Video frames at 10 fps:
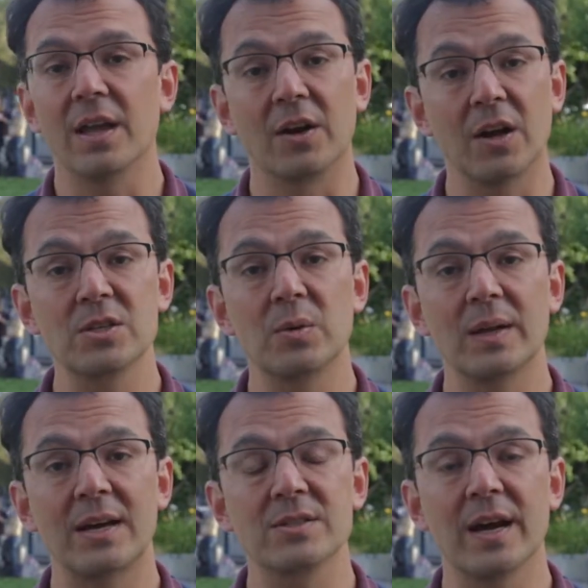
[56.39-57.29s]
it also
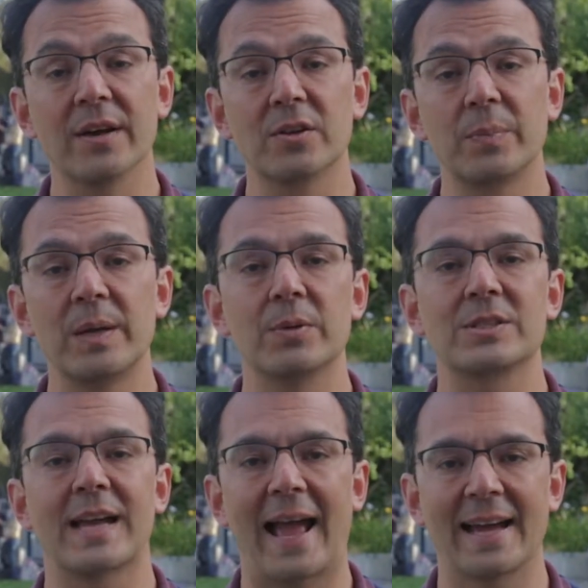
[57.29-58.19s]
allows other people
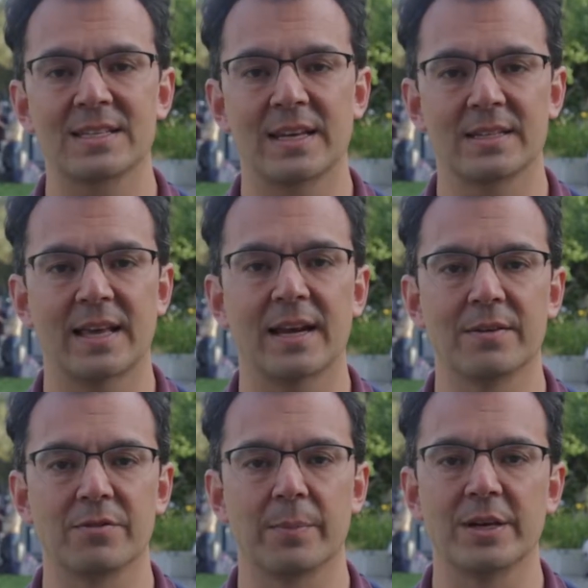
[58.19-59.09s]
to access that
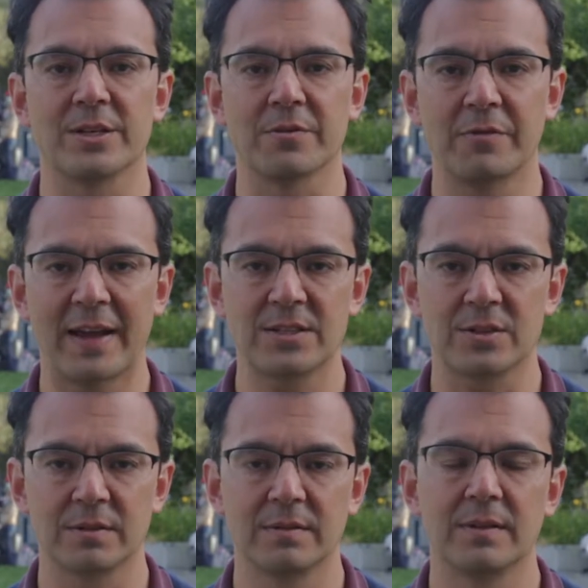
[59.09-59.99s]
information
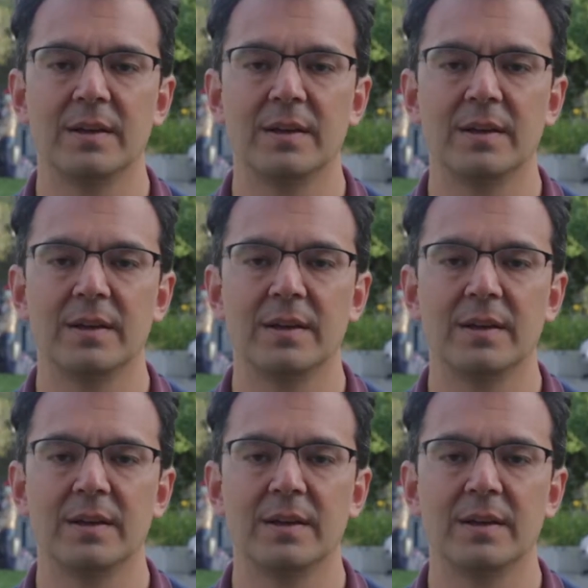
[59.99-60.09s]
faster